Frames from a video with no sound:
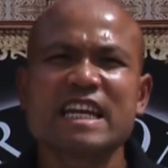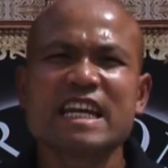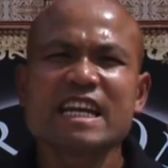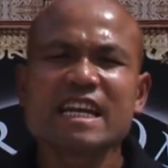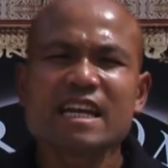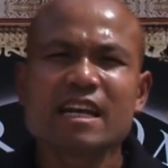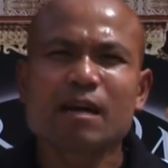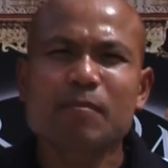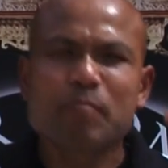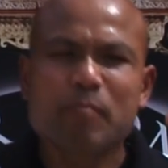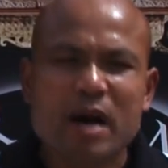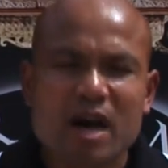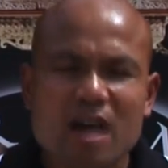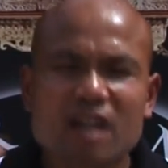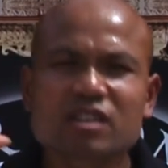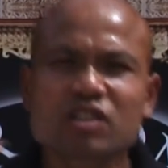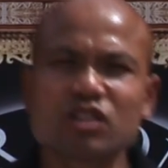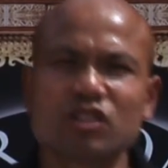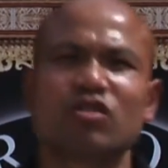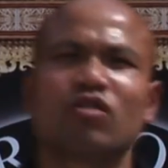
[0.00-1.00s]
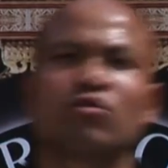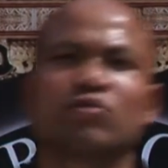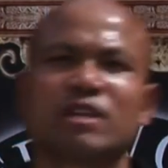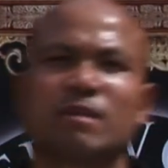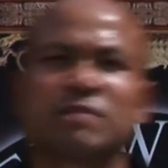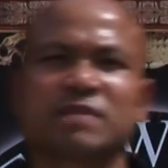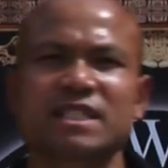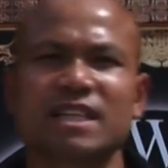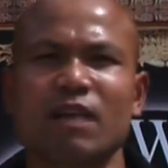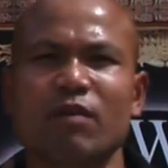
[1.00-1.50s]
in the personal
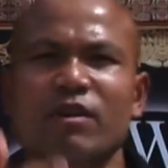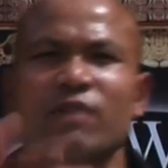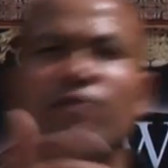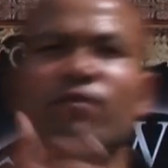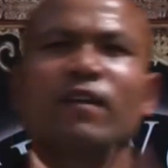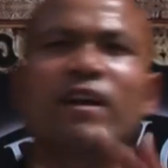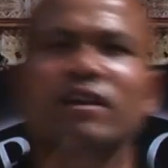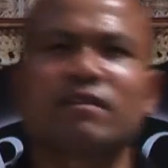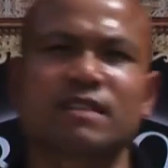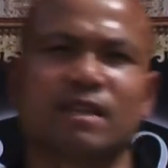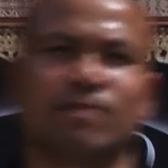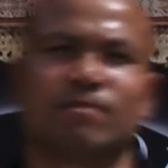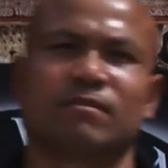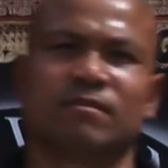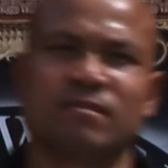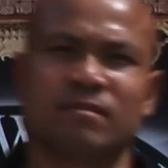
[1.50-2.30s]
themselves in front of them.